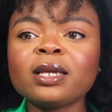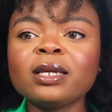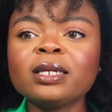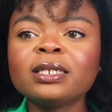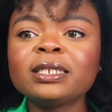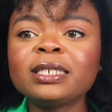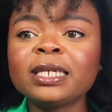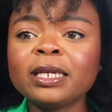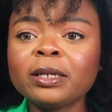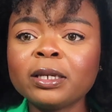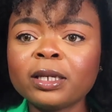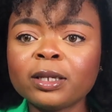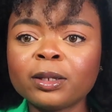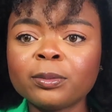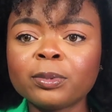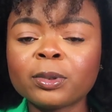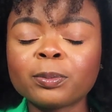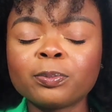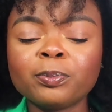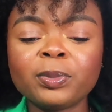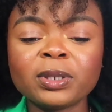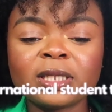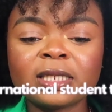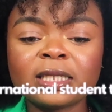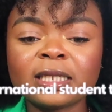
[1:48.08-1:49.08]
they
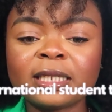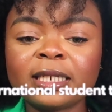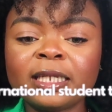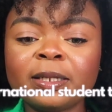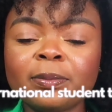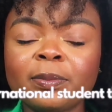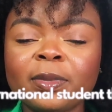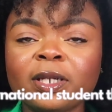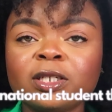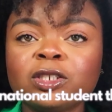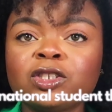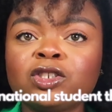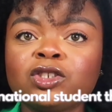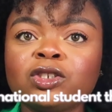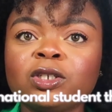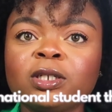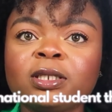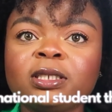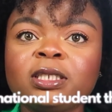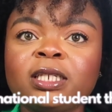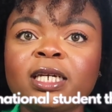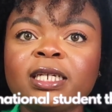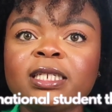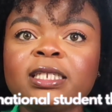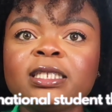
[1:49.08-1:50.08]
basically
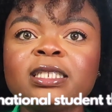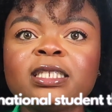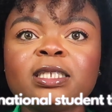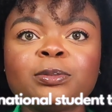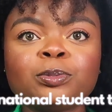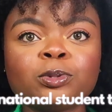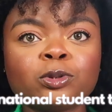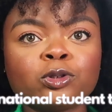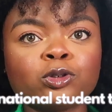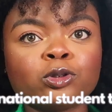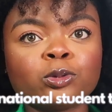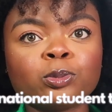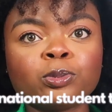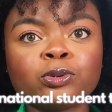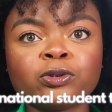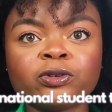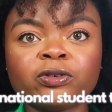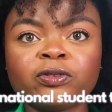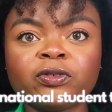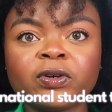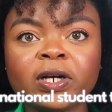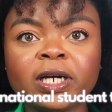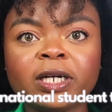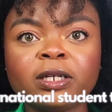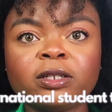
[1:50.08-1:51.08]
mentioned that the typical
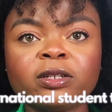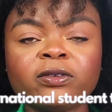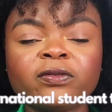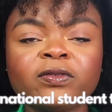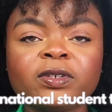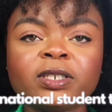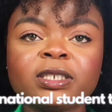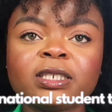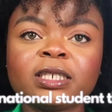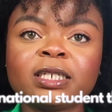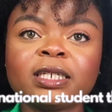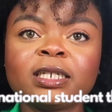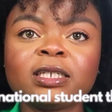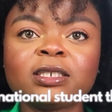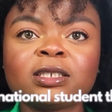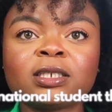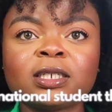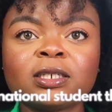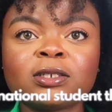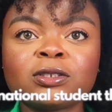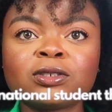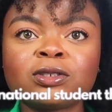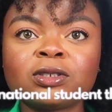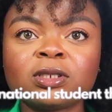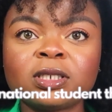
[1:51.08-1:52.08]
profile of
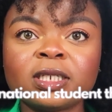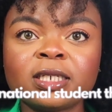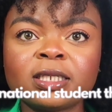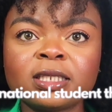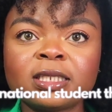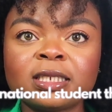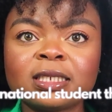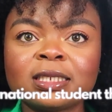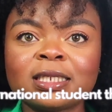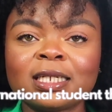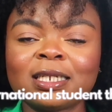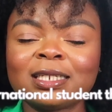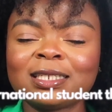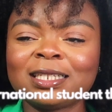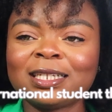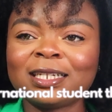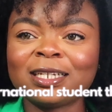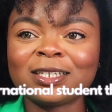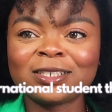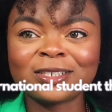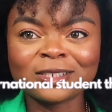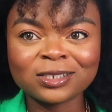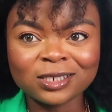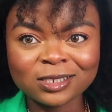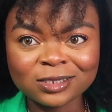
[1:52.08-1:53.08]
international students is an
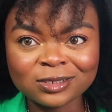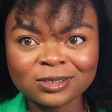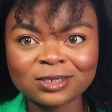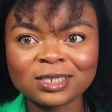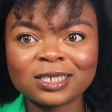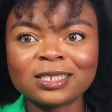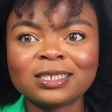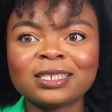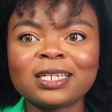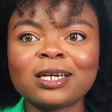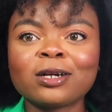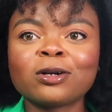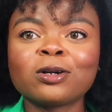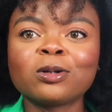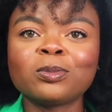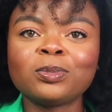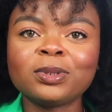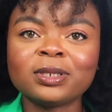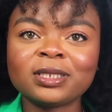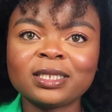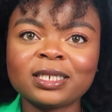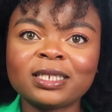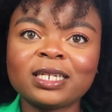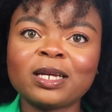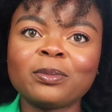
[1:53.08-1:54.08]
international student that
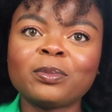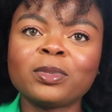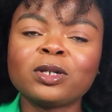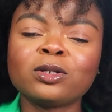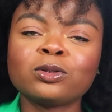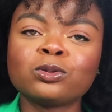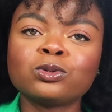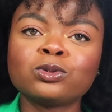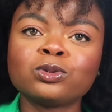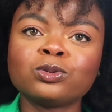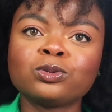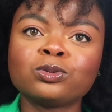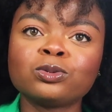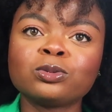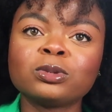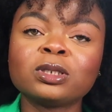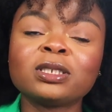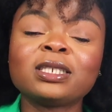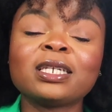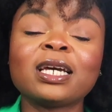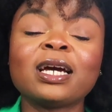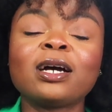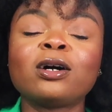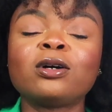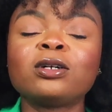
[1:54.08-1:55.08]
completed
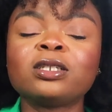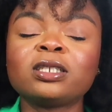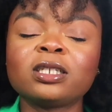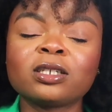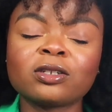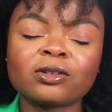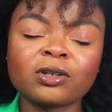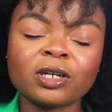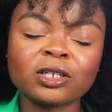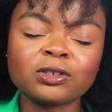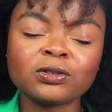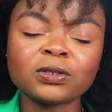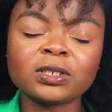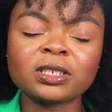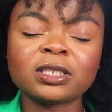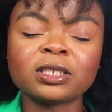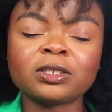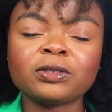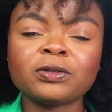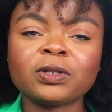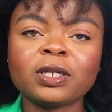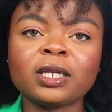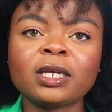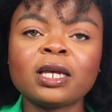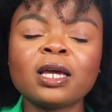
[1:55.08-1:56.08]
their undergraduate
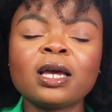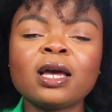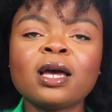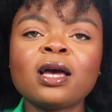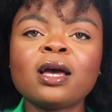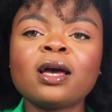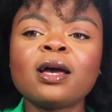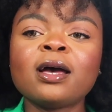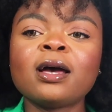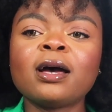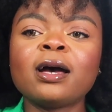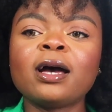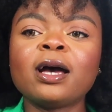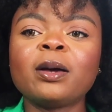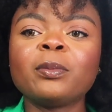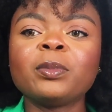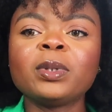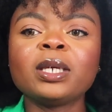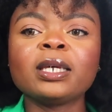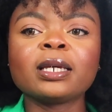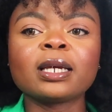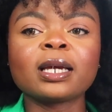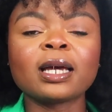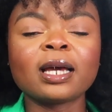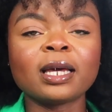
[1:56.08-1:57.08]
degree
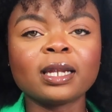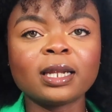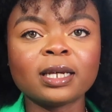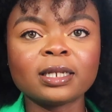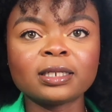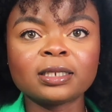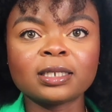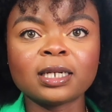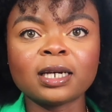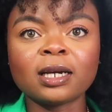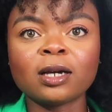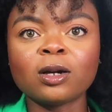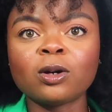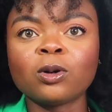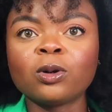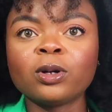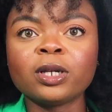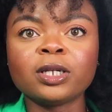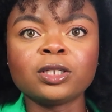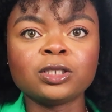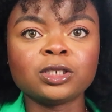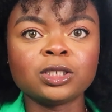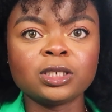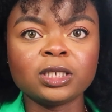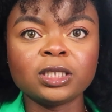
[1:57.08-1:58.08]
in Canada or
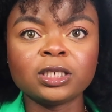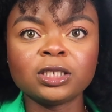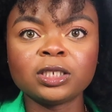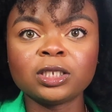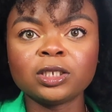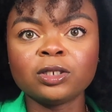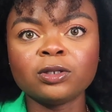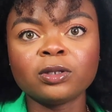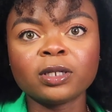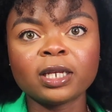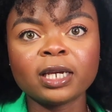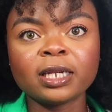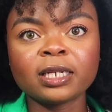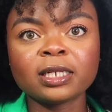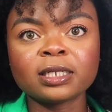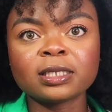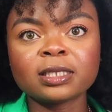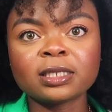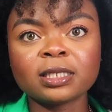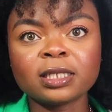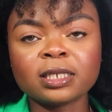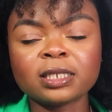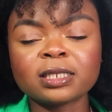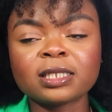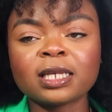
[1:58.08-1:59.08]
in the United
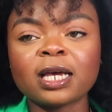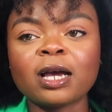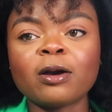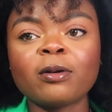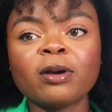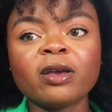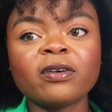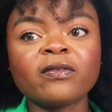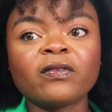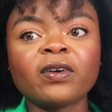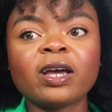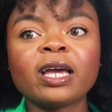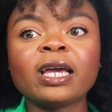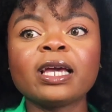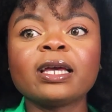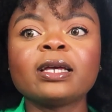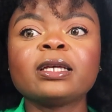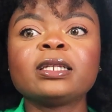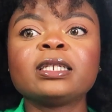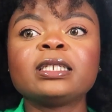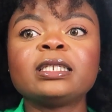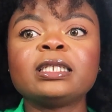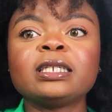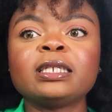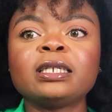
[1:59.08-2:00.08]
States. However,
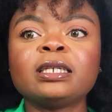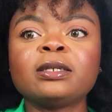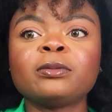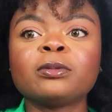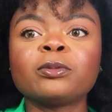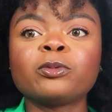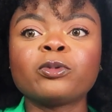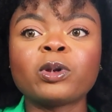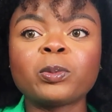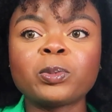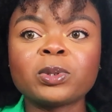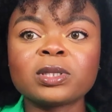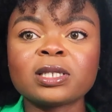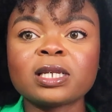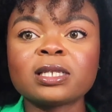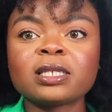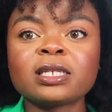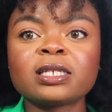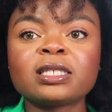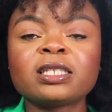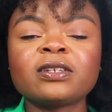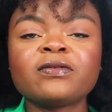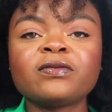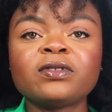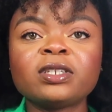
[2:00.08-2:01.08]
the
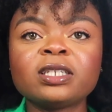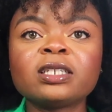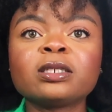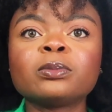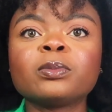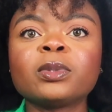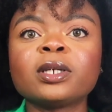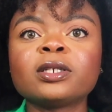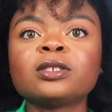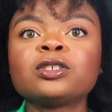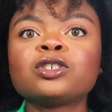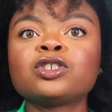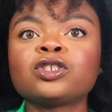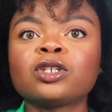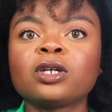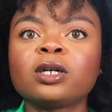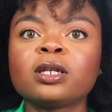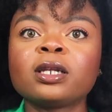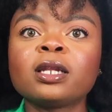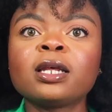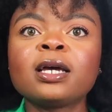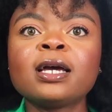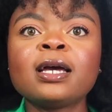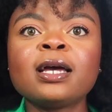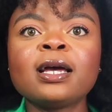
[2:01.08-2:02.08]
representative did
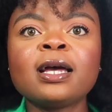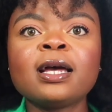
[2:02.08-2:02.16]
mention